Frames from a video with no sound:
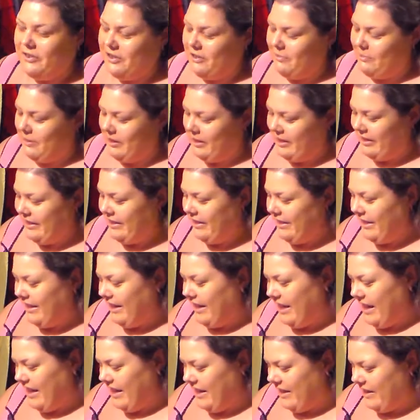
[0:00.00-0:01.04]
it to me.
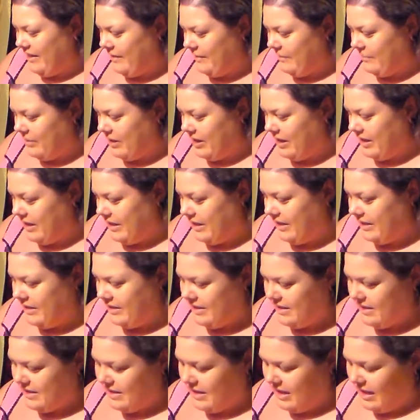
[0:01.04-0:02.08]
Um, it
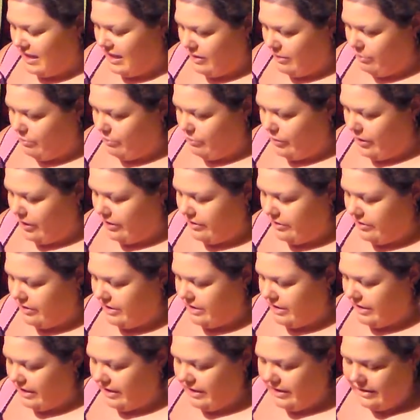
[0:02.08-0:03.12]
is the Brighter
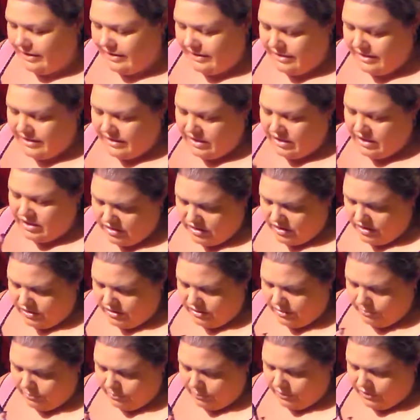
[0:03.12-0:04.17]
Days Tarte